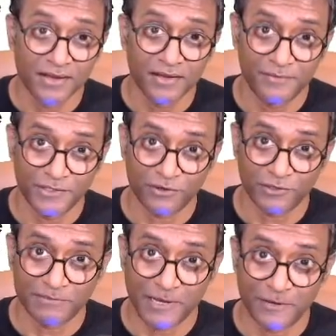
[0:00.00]
We talked
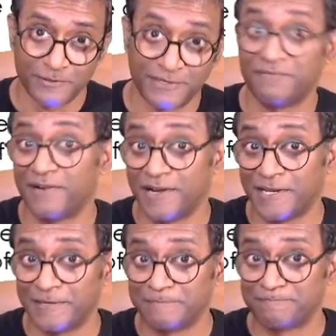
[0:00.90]
about
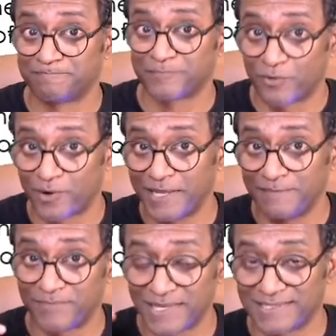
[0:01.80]
define, right?
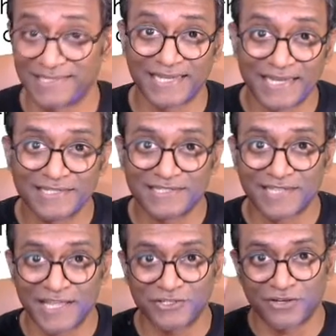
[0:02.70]
That's the second
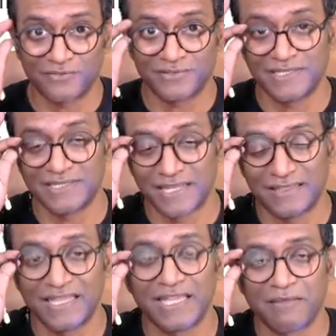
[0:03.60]
stage of the design
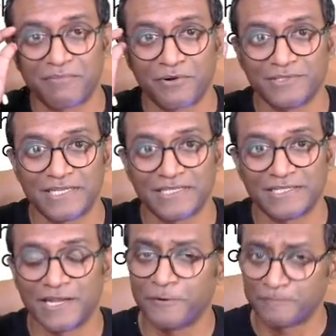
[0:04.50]
thinking process.
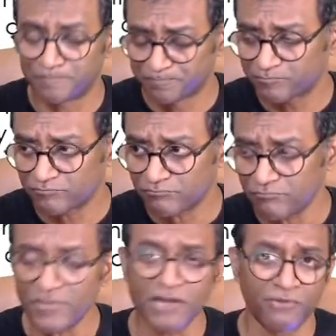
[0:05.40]
Now,
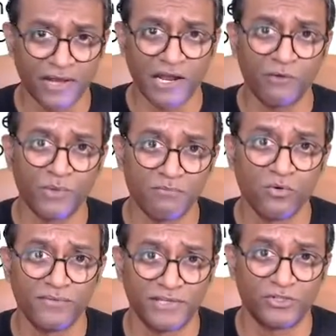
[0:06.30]
right now we are
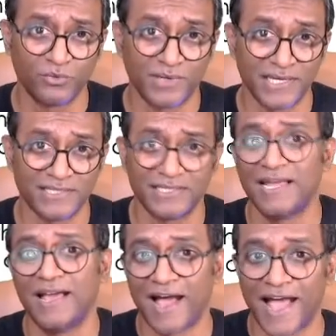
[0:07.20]
moving towards
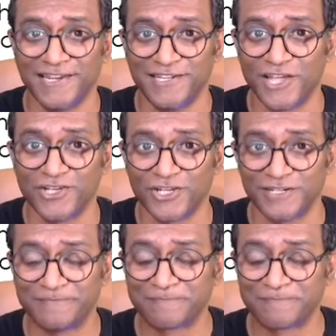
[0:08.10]
ideation.